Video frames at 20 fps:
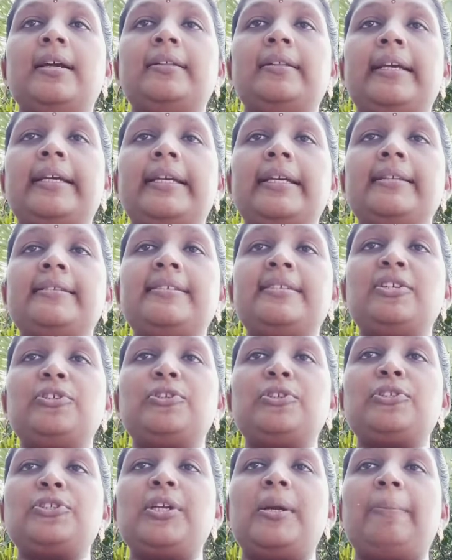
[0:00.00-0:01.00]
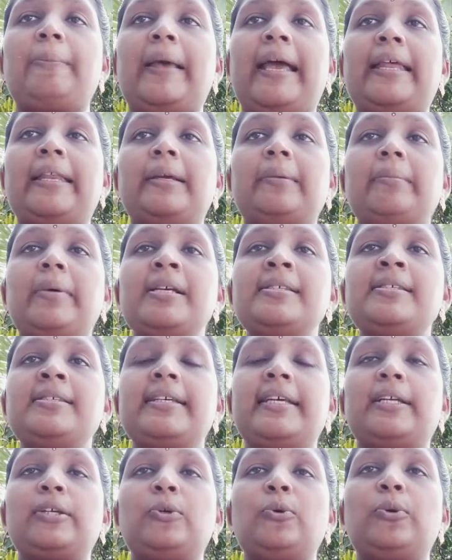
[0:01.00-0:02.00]
The institutional planning must
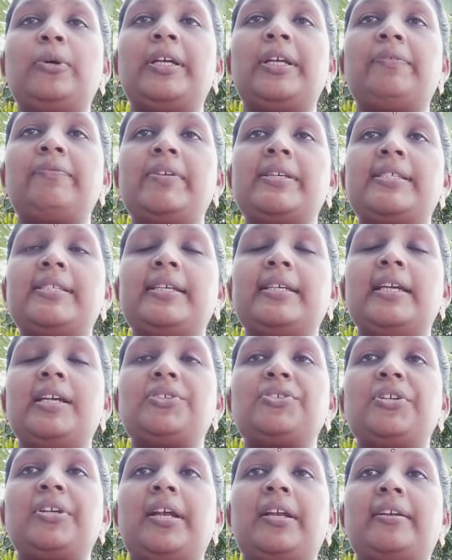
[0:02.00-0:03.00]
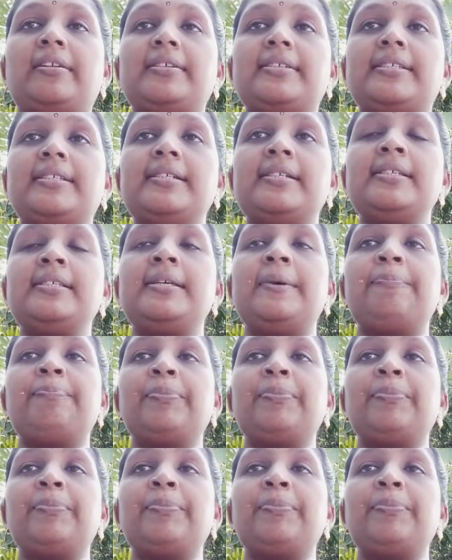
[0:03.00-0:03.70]
include investigation and research